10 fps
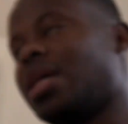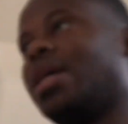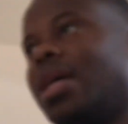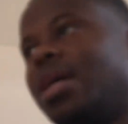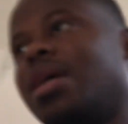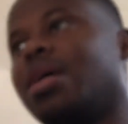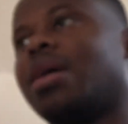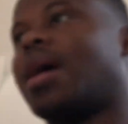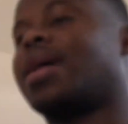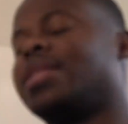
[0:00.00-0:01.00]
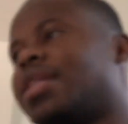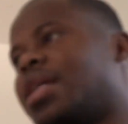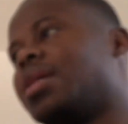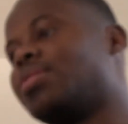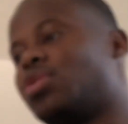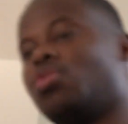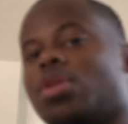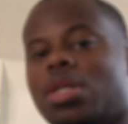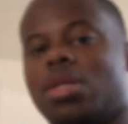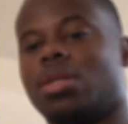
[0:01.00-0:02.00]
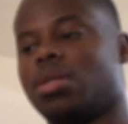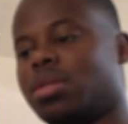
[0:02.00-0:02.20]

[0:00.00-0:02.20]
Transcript: And I got time to